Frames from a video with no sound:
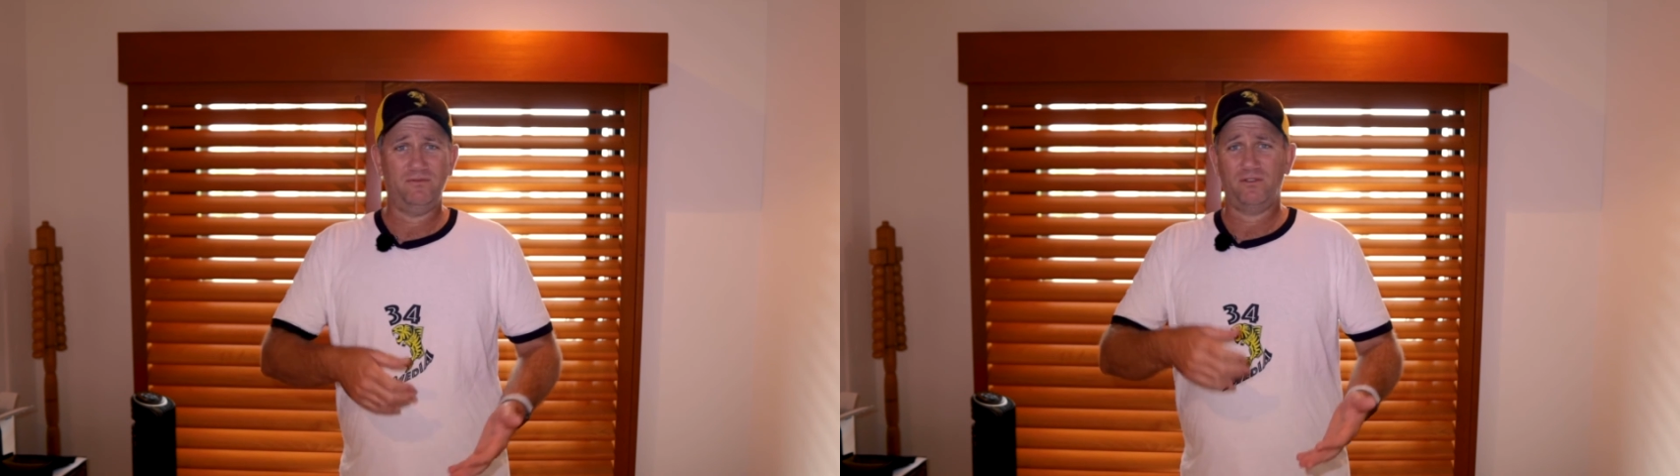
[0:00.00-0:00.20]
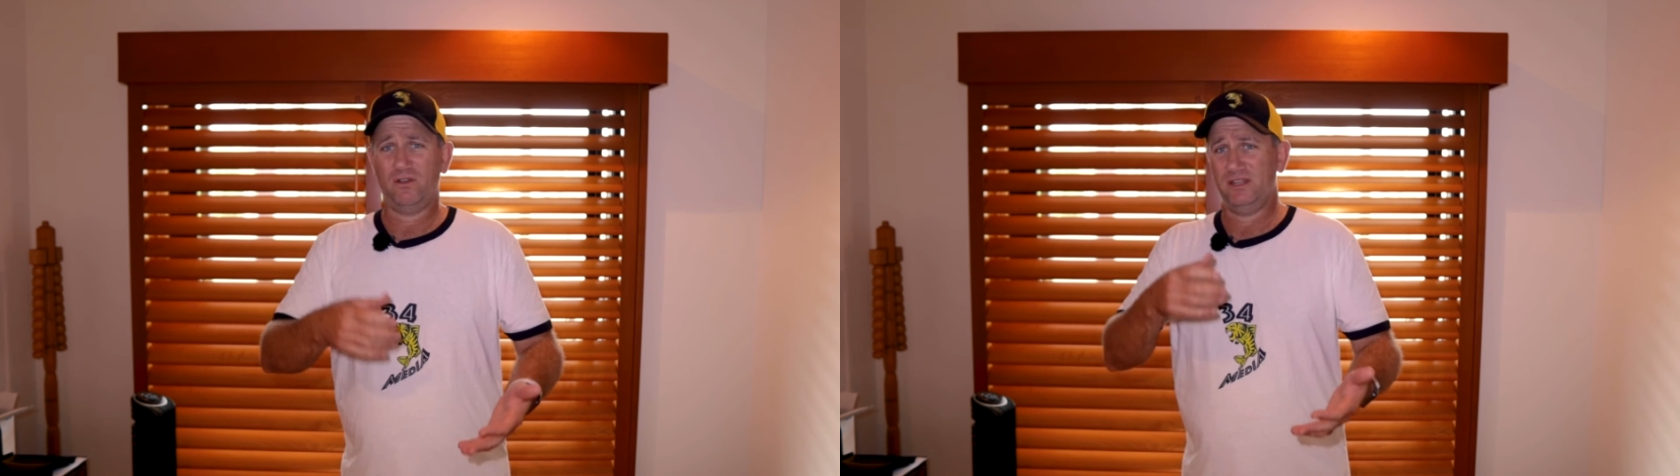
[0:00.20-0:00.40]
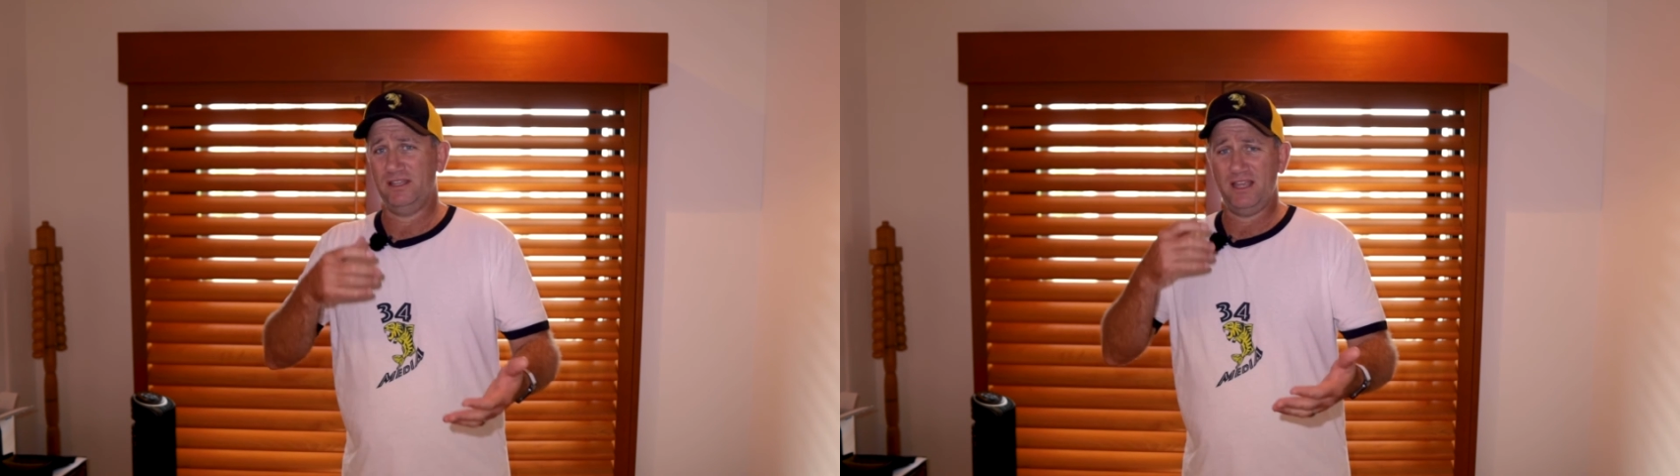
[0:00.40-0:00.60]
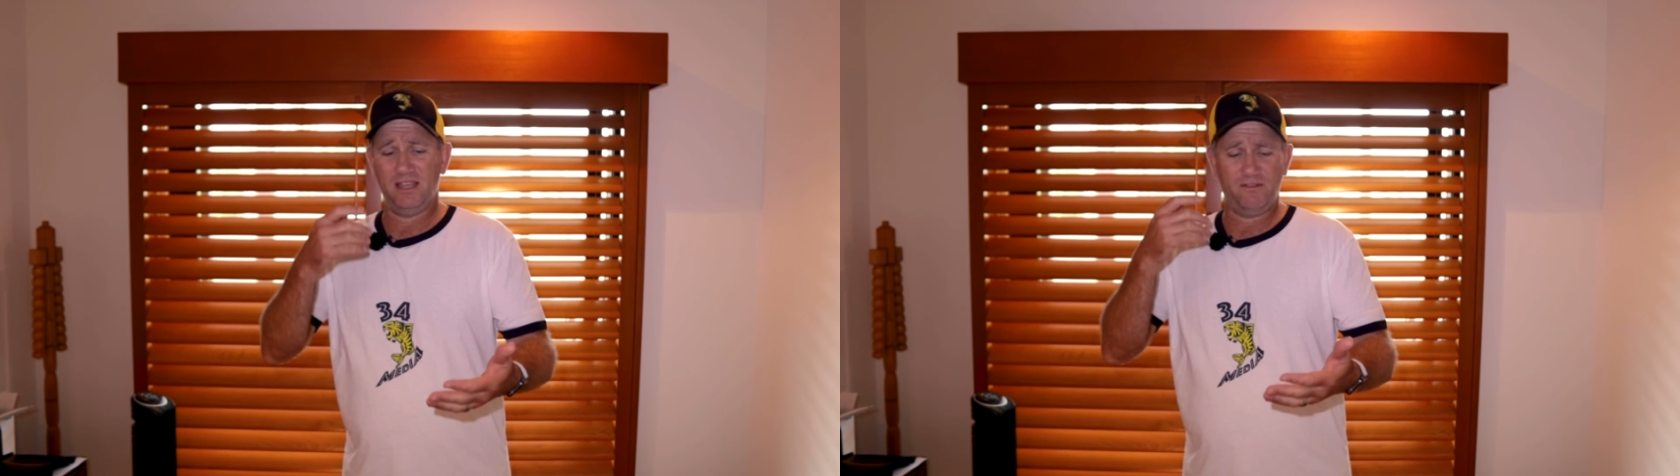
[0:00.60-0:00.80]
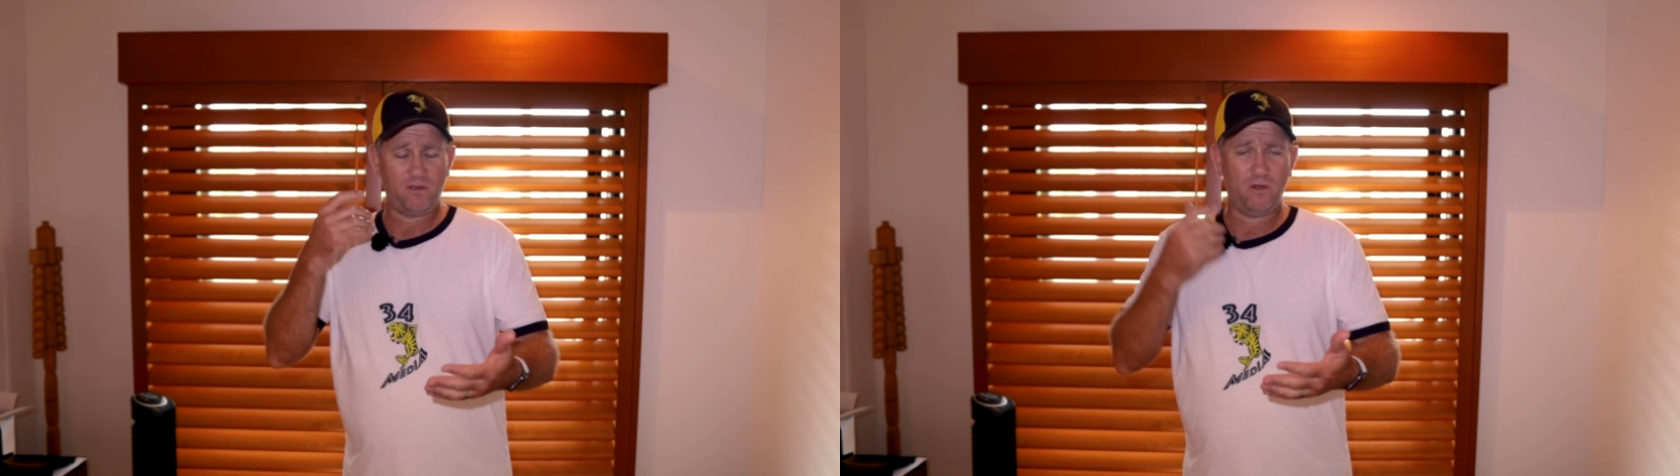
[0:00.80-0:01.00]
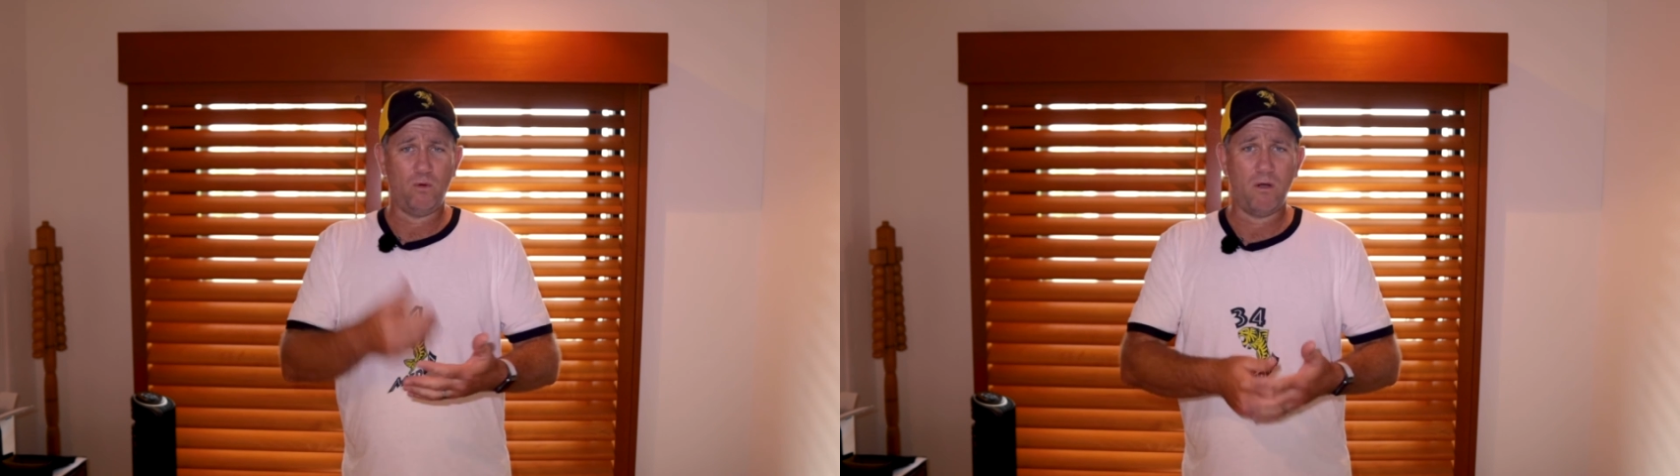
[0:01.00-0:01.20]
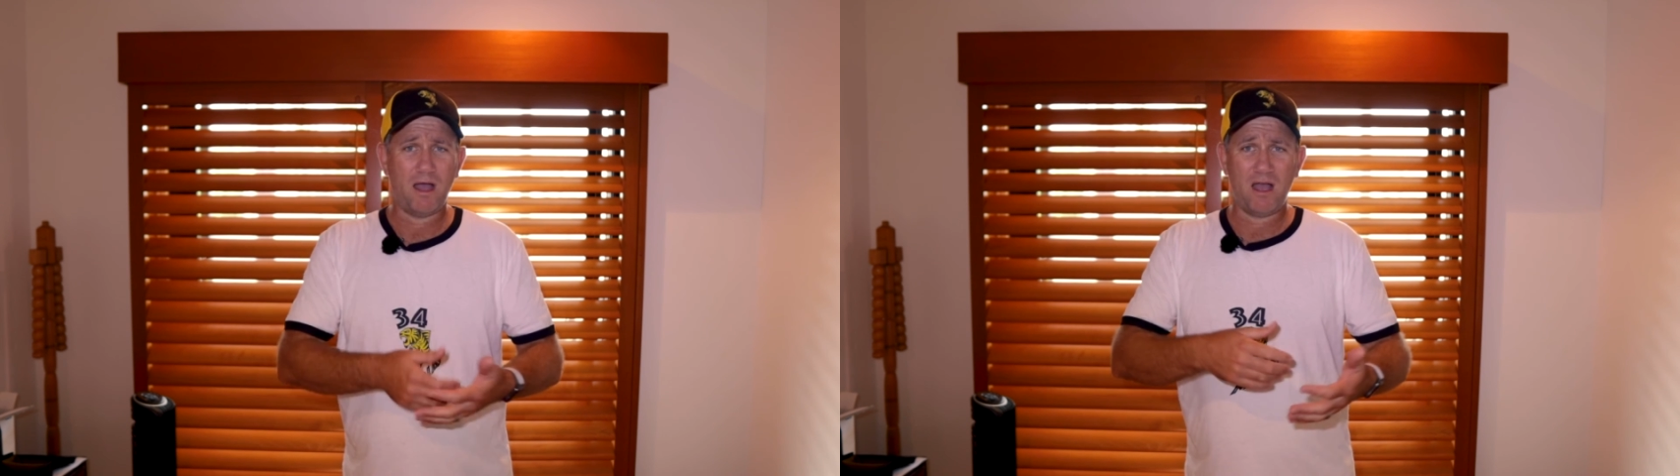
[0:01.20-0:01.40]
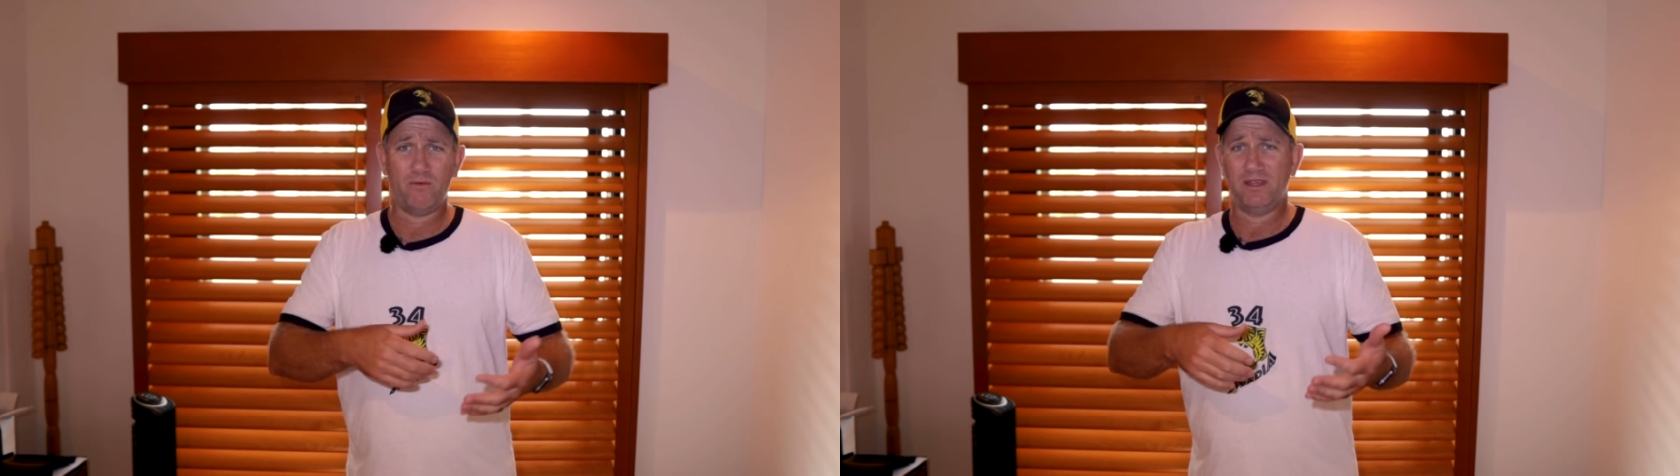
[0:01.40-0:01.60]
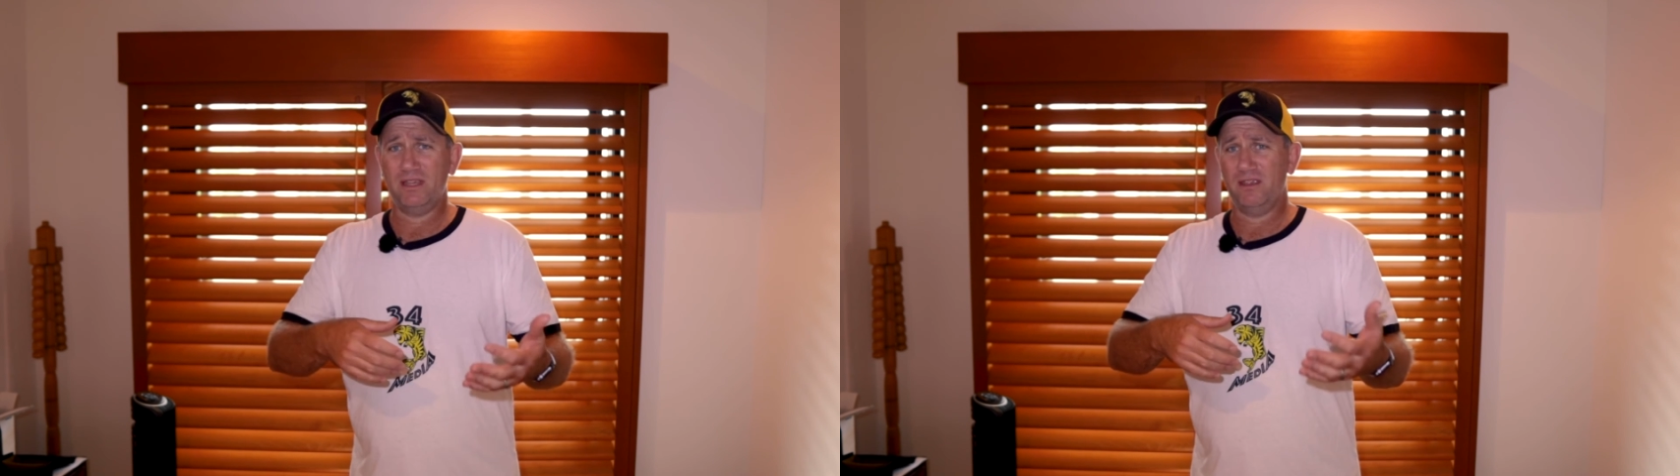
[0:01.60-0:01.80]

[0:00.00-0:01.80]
you've got Huawei,